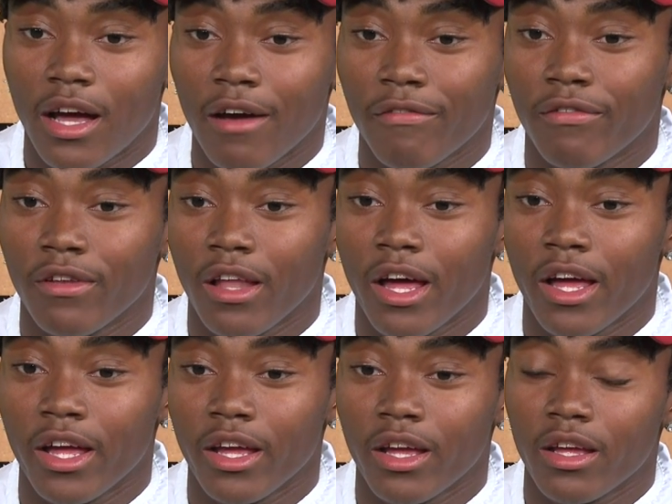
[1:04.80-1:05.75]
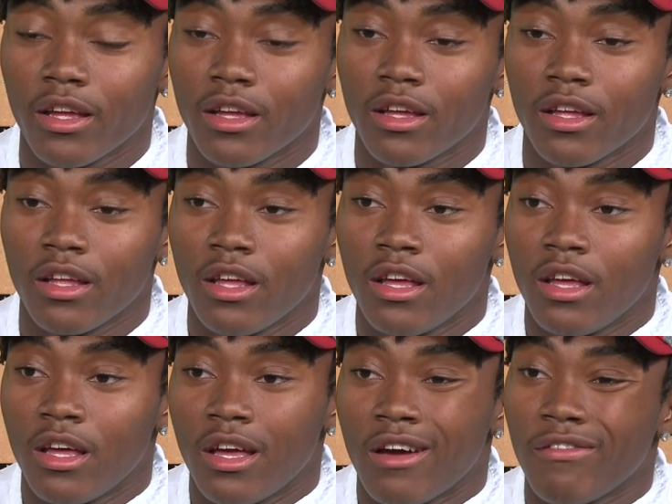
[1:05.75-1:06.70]
I feel like
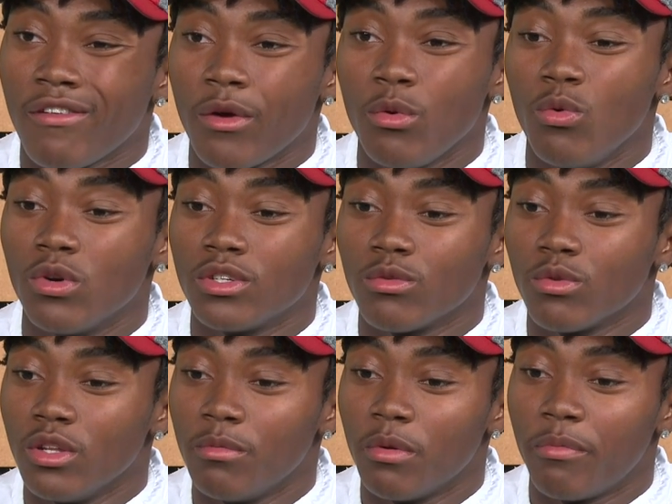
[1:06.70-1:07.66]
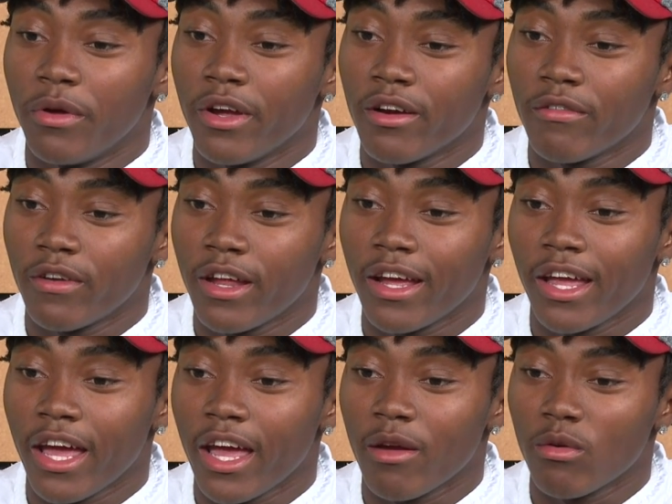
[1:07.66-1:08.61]
I feel like we wasn't really prepared for that
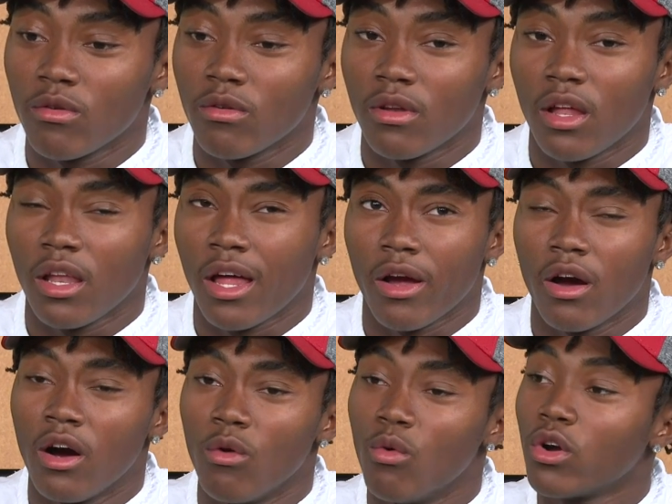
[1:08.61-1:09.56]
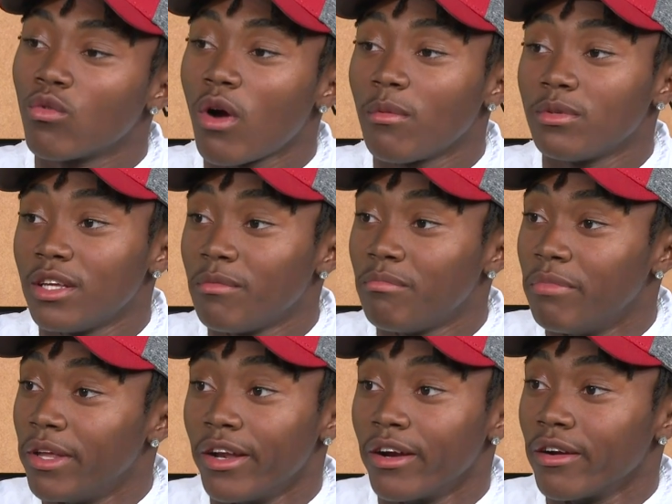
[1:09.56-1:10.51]
game. Like uh, Warner Robins, they've
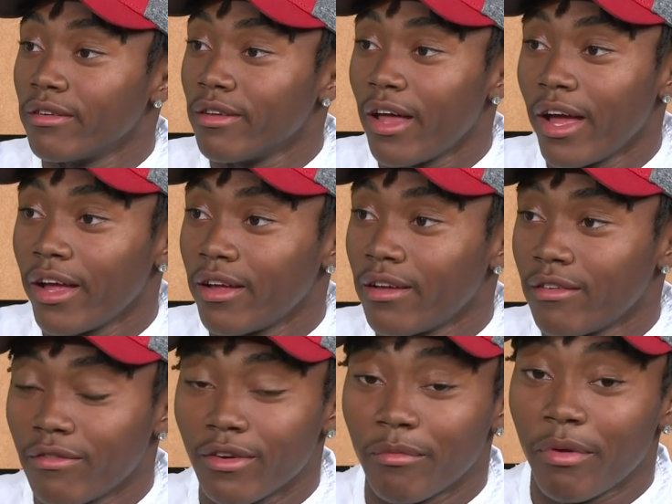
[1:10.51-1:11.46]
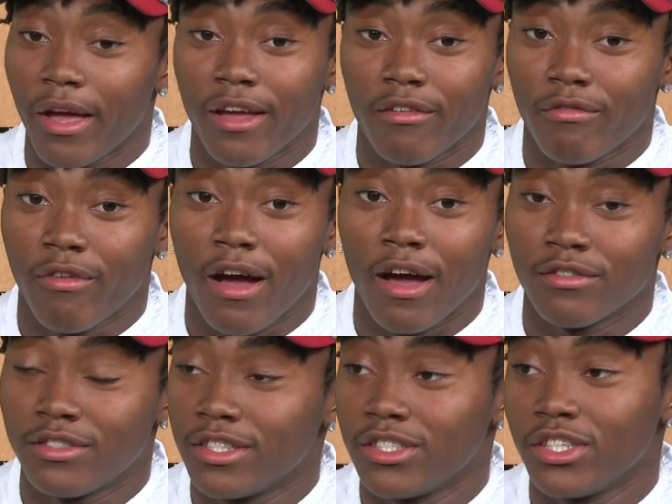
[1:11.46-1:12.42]
been there like yeah. for the past five
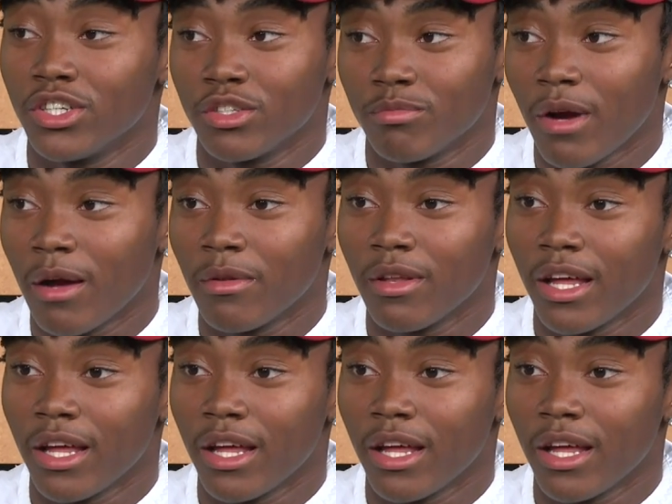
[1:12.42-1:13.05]
six years probably.